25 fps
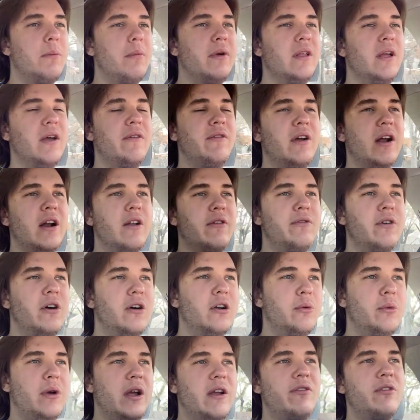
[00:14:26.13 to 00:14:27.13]
but I've kind of
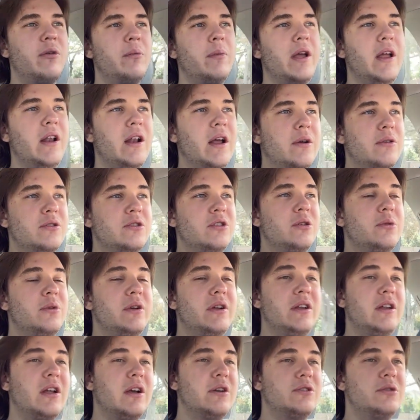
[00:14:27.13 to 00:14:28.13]
fallen away from it. I was
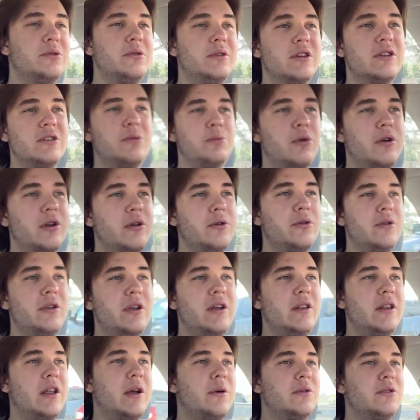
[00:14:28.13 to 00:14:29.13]
doing this morning
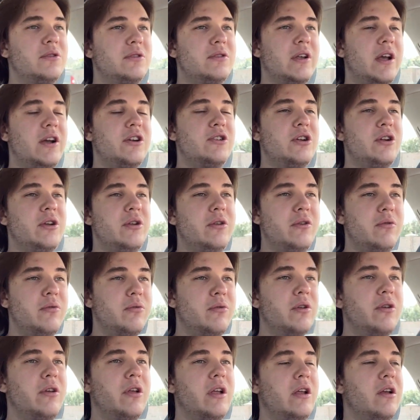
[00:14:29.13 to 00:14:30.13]
routine that was actually
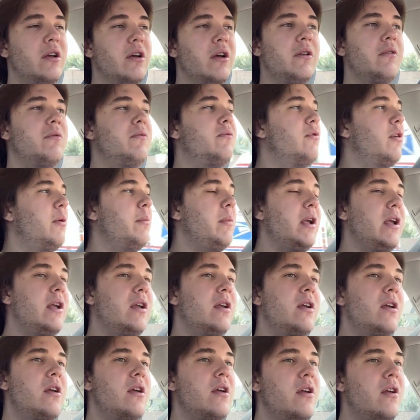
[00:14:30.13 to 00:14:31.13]
really good for
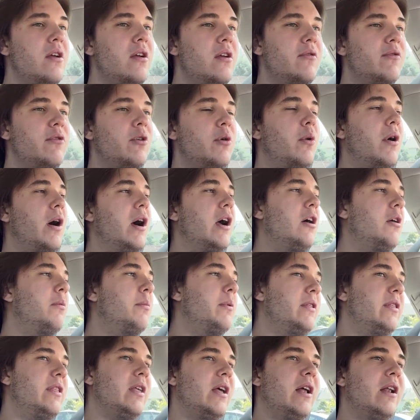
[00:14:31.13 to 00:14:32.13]
me for a while,
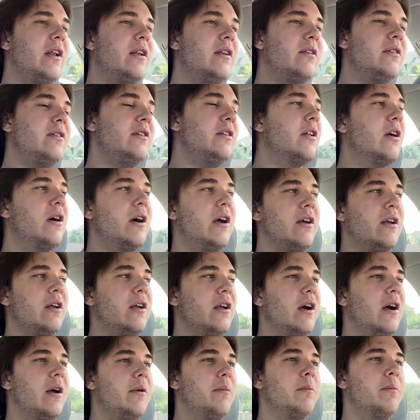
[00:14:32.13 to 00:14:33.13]
but then, you know,
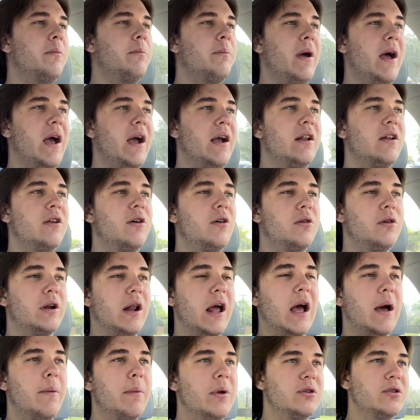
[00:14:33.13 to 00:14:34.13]
I'm back into old
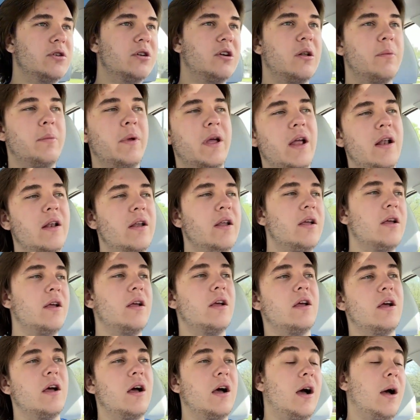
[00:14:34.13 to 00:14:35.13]
habits a little bit.
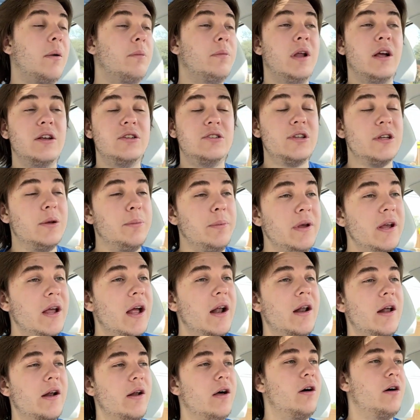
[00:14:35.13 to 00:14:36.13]
I'm not sleeping
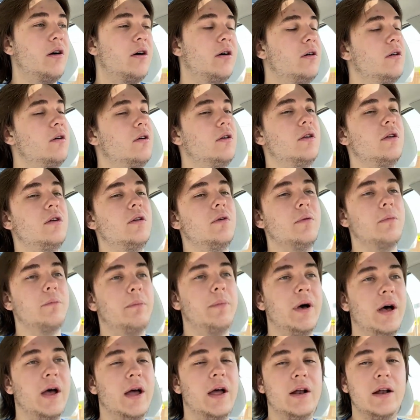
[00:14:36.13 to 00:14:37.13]
in at all,
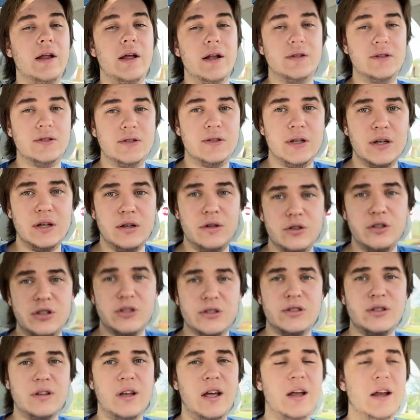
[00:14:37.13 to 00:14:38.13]
but it's still
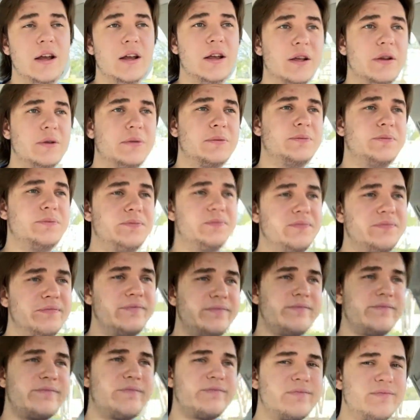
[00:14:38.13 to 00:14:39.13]
just like,
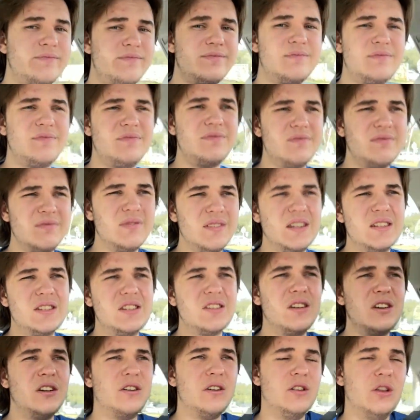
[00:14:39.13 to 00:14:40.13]

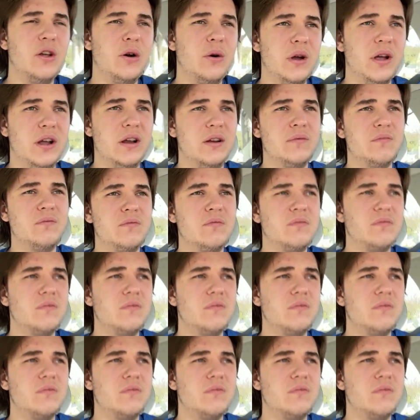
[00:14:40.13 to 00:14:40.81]
it's a little annoying,